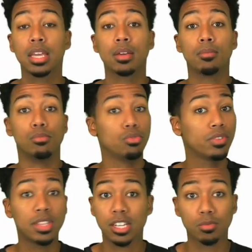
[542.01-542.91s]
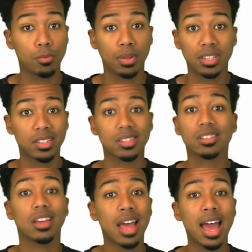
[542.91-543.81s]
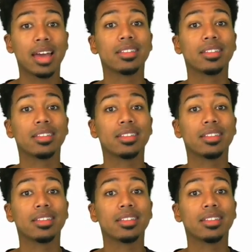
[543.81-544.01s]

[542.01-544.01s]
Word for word: Move the decimal places at